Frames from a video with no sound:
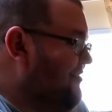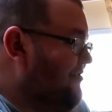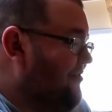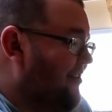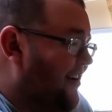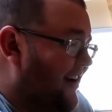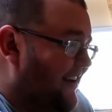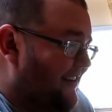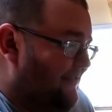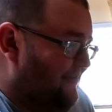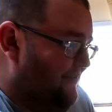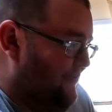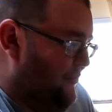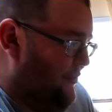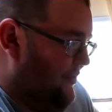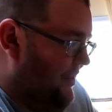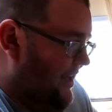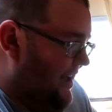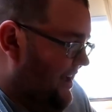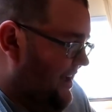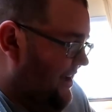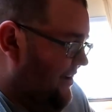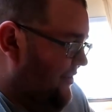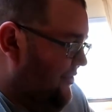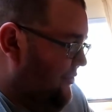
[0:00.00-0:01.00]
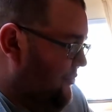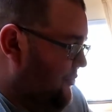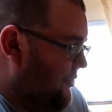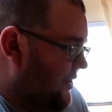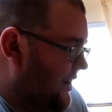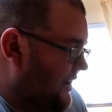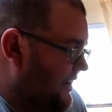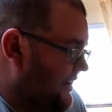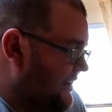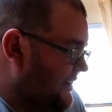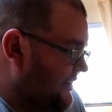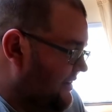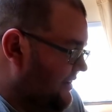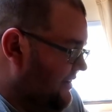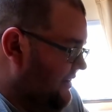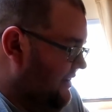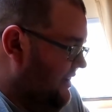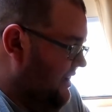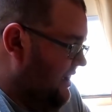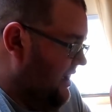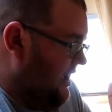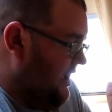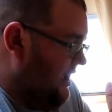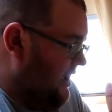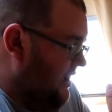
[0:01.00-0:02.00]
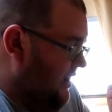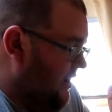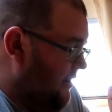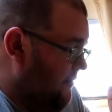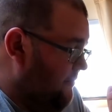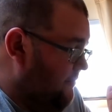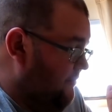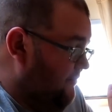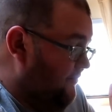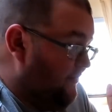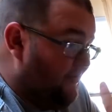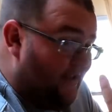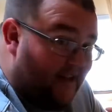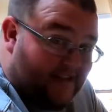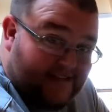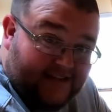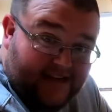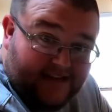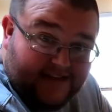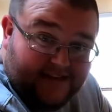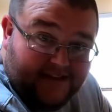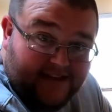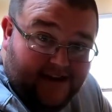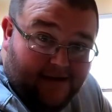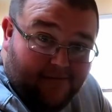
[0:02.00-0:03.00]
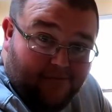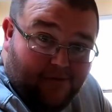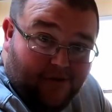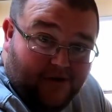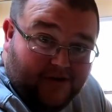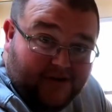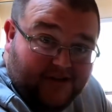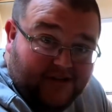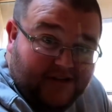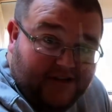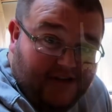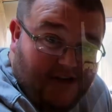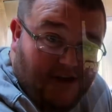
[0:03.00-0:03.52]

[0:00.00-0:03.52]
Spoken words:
Right, with that out of the way, let's get to the unboxing,